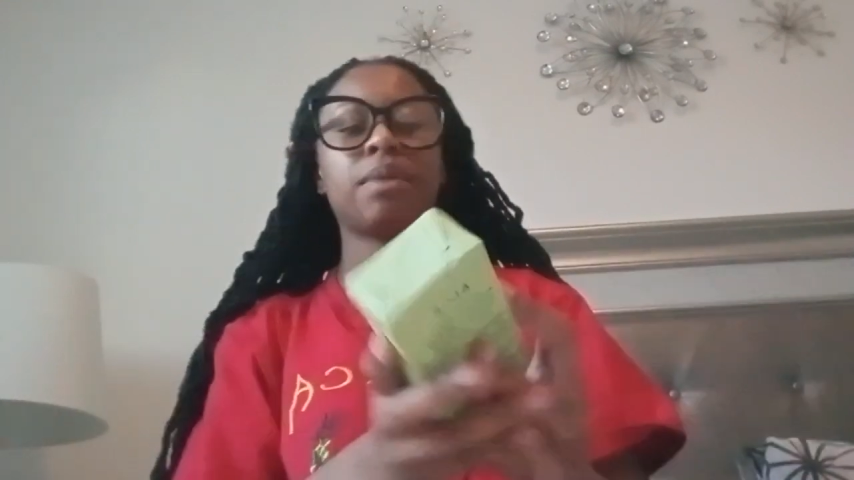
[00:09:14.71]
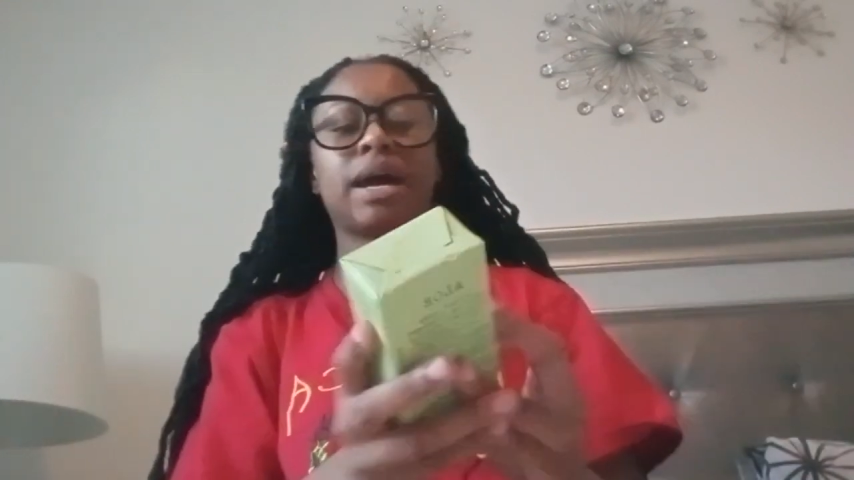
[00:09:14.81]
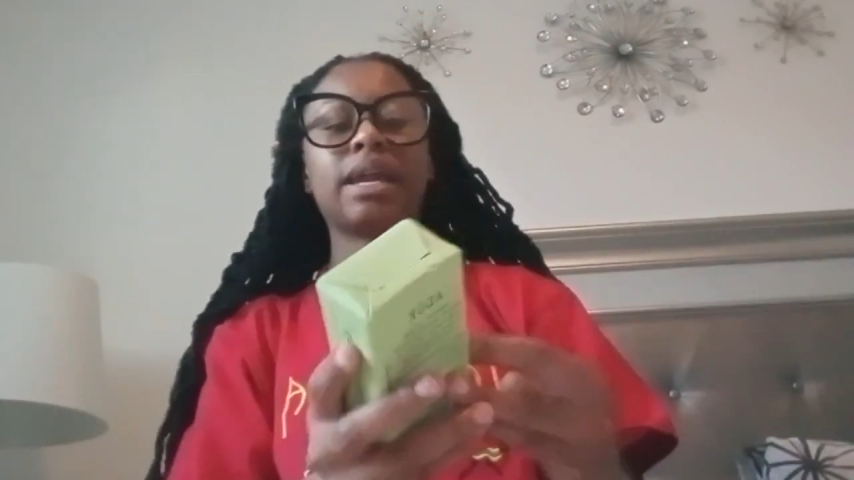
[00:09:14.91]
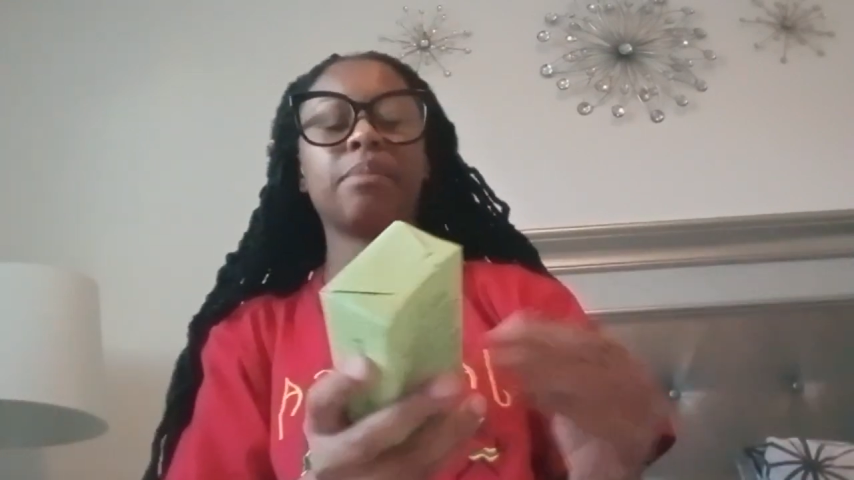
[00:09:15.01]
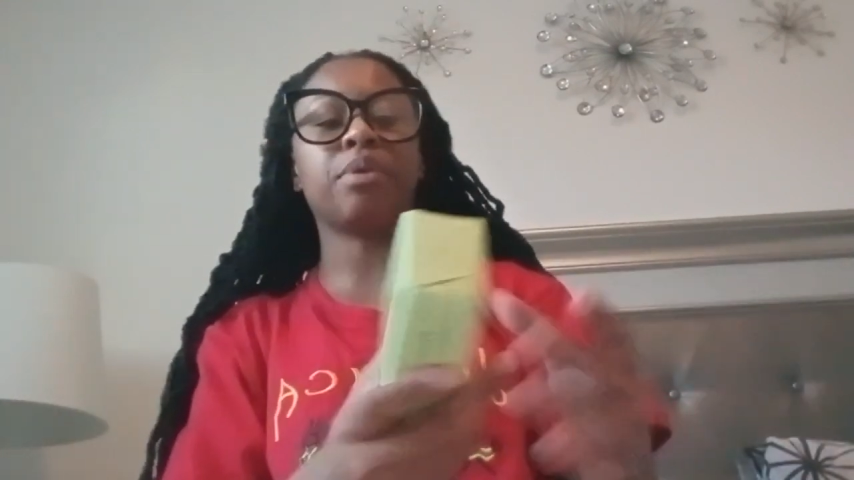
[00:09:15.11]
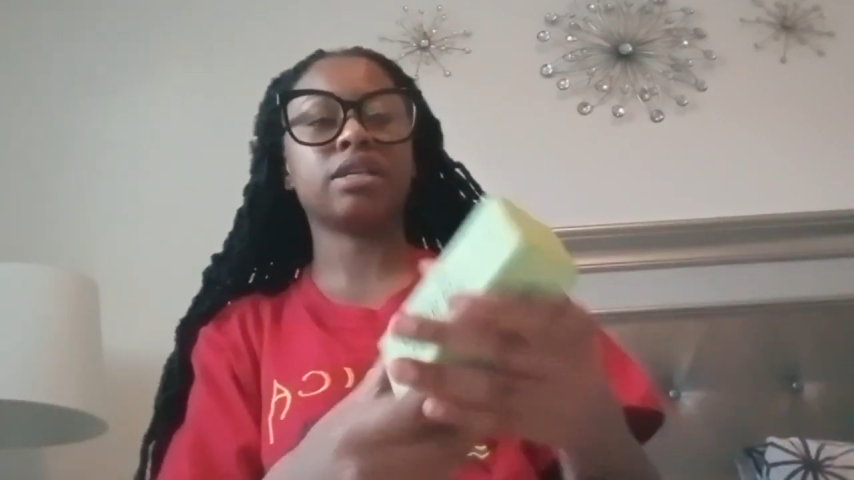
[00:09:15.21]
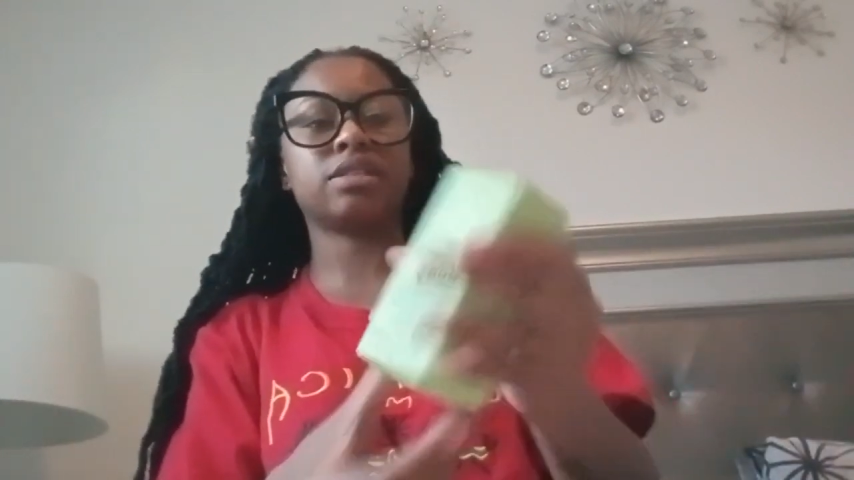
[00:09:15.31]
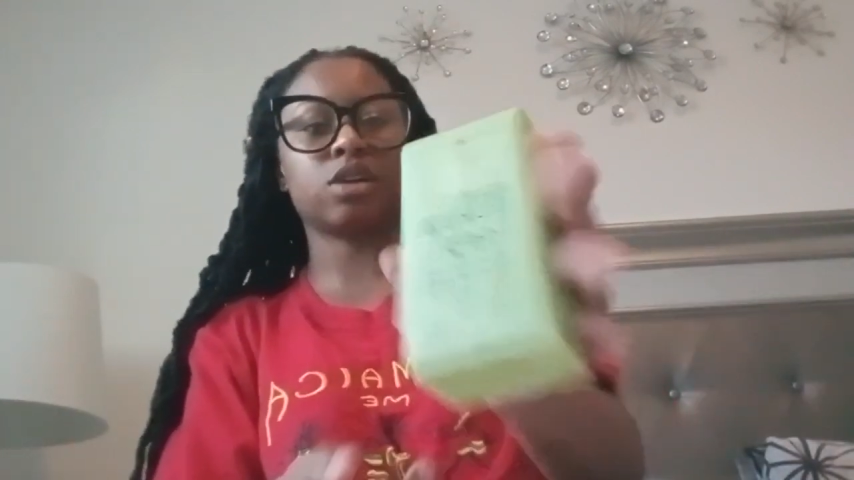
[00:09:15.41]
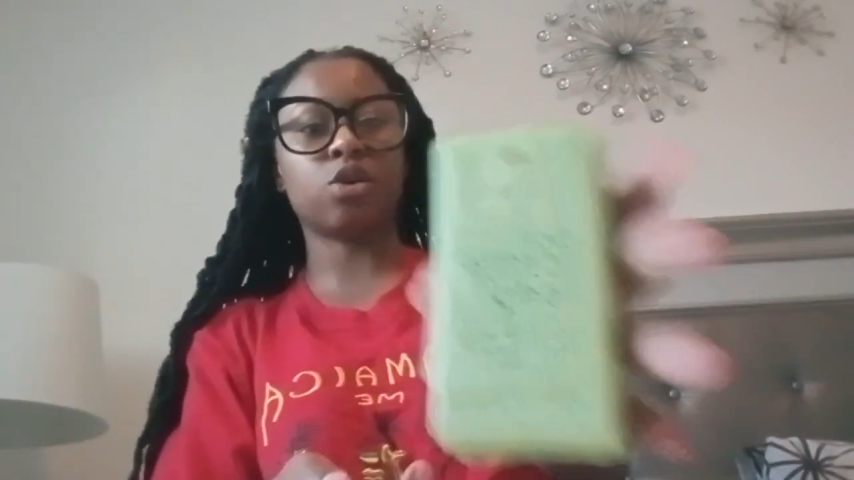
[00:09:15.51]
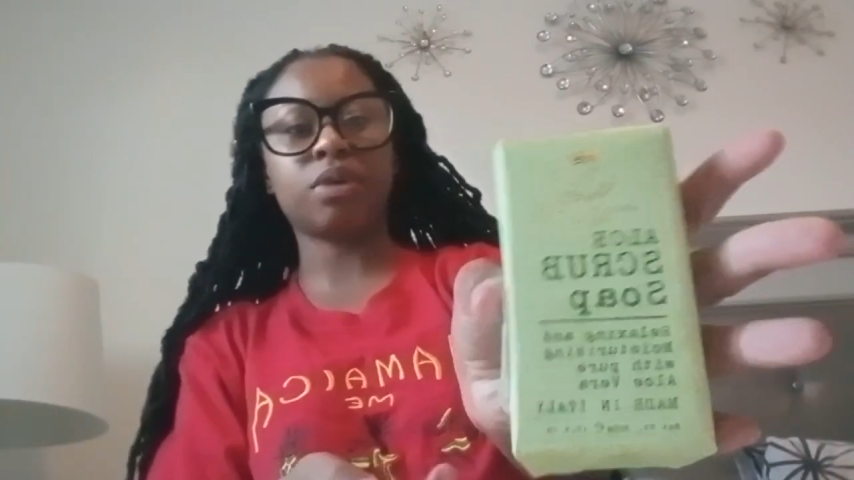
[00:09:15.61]
I got a bar of
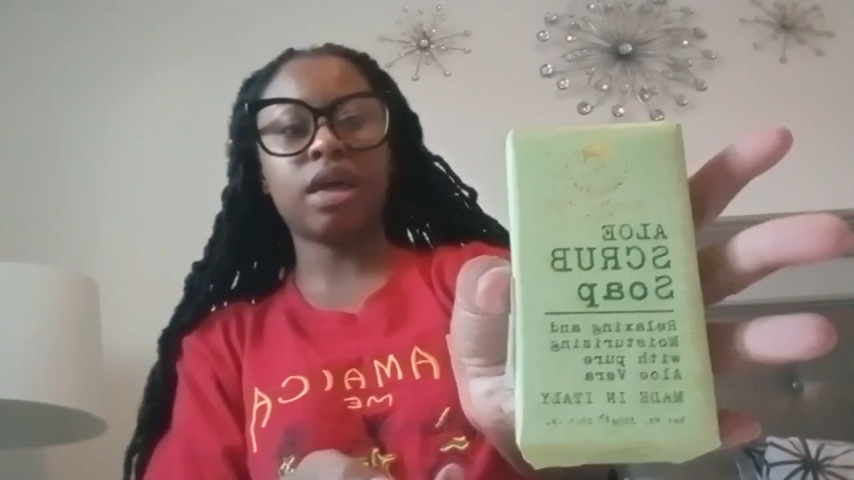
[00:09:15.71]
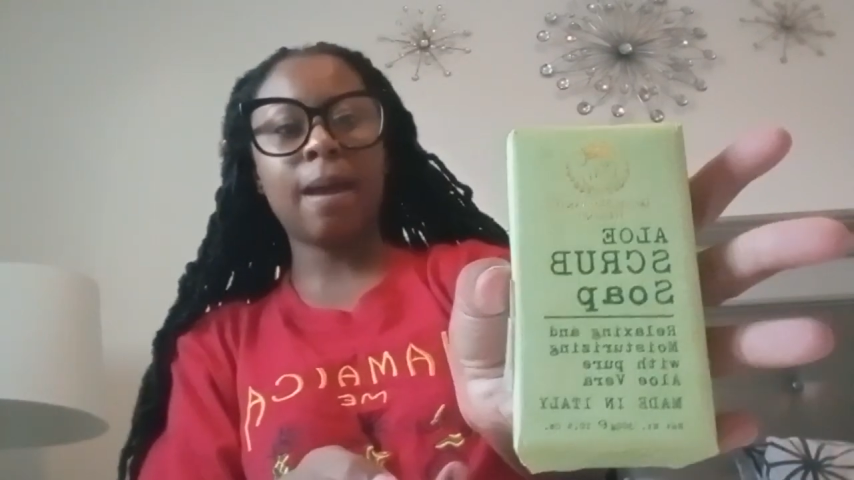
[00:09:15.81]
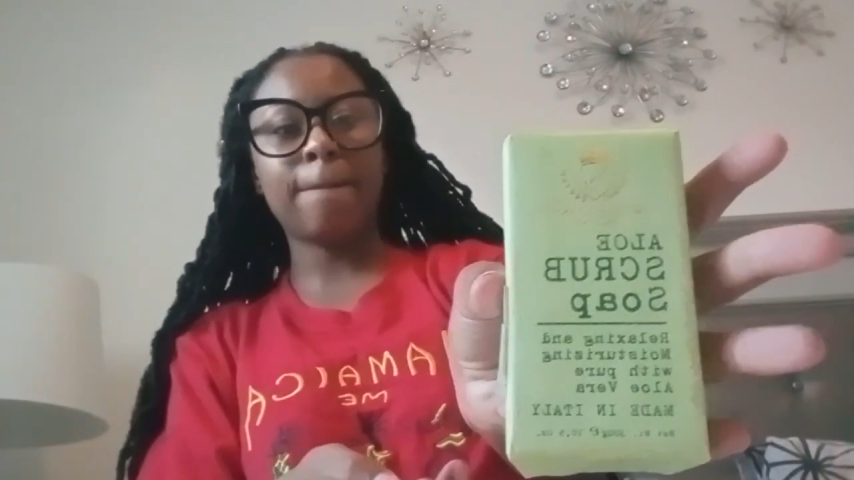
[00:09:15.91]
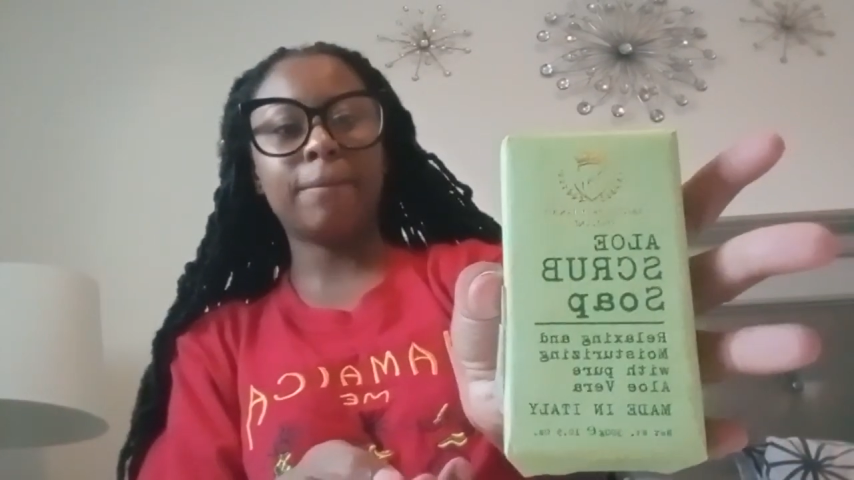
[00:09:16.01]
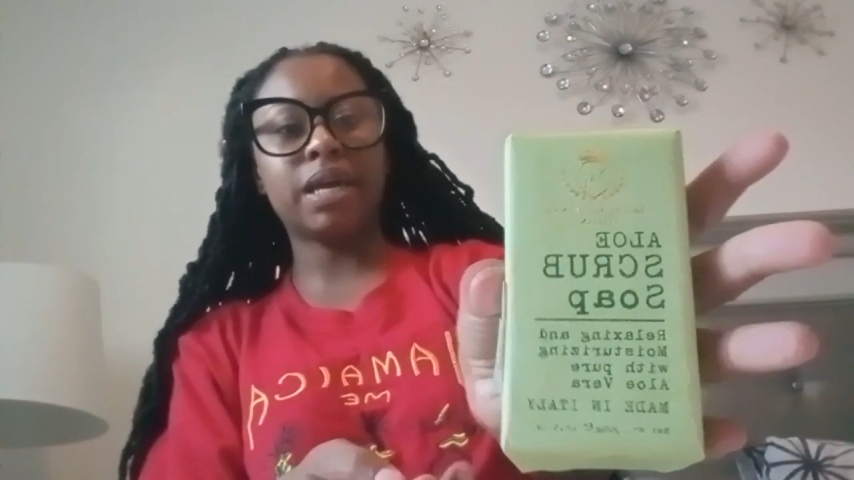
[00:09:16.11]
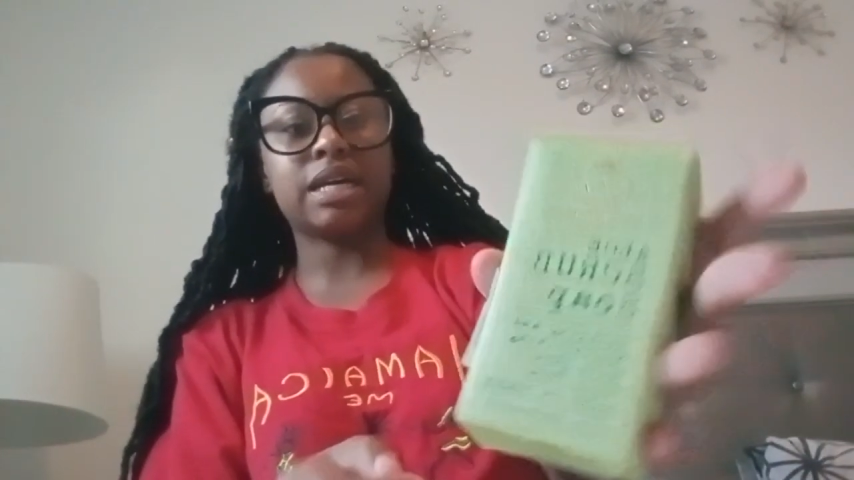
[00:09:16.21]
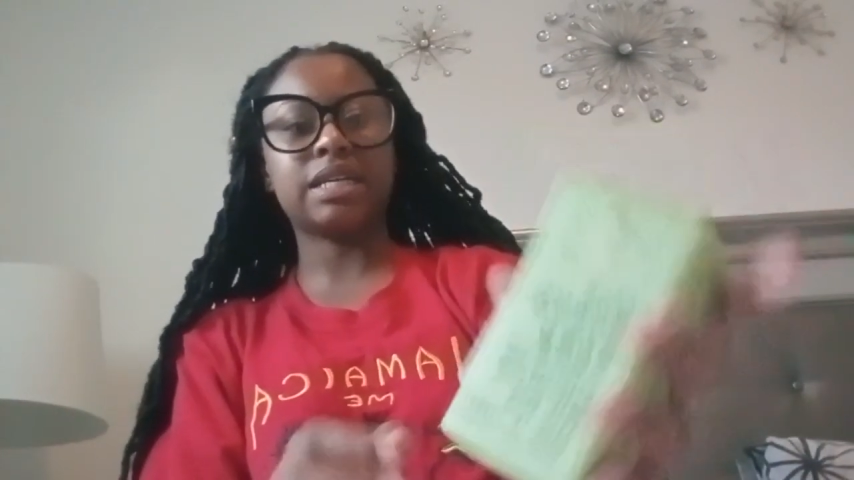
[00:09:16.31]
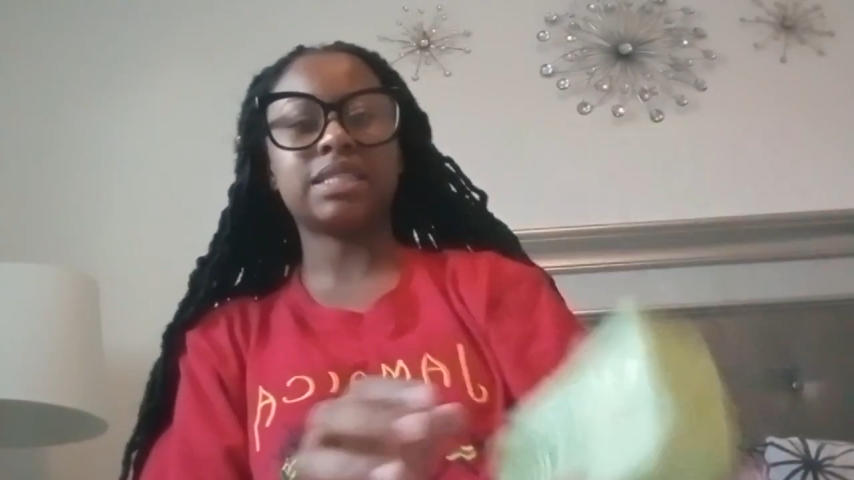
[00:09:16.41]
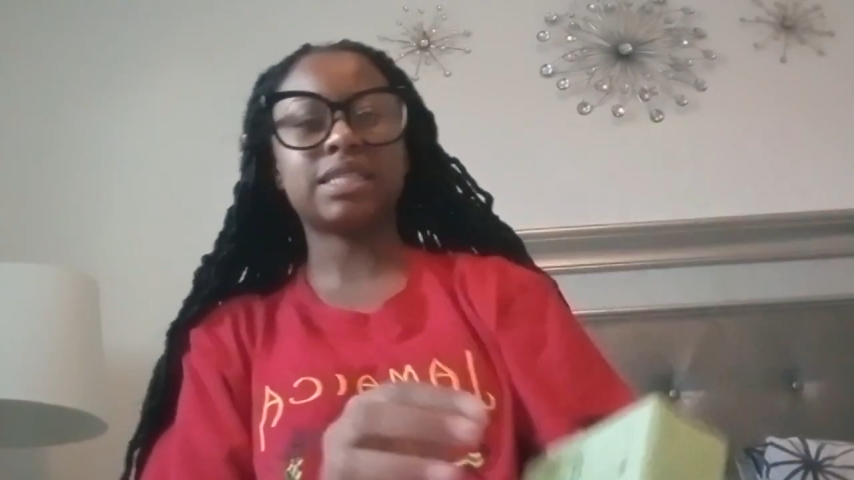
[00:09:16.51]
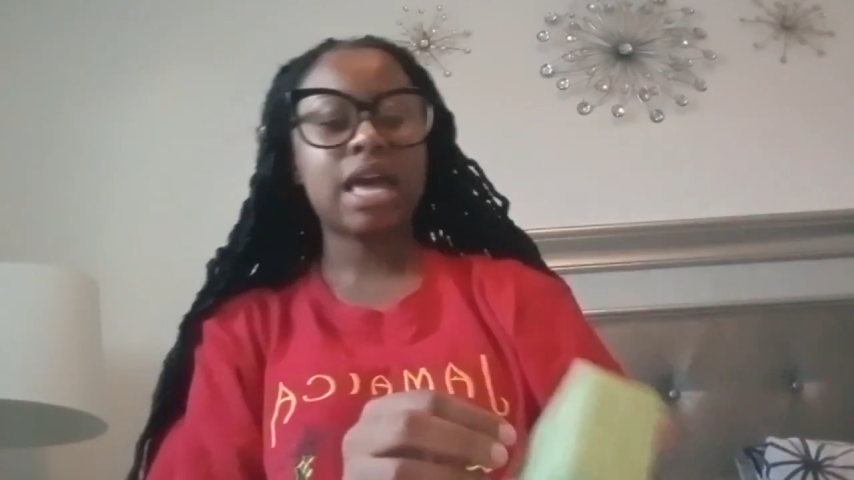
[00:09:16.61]
soap
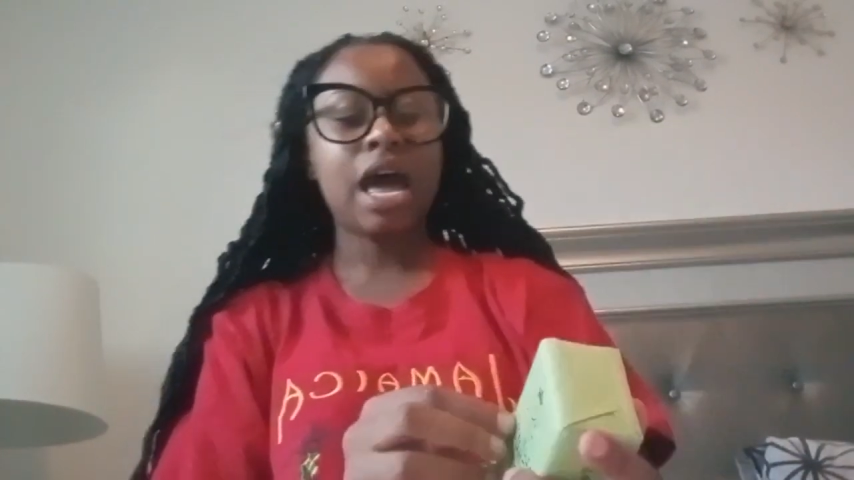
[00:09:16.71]
because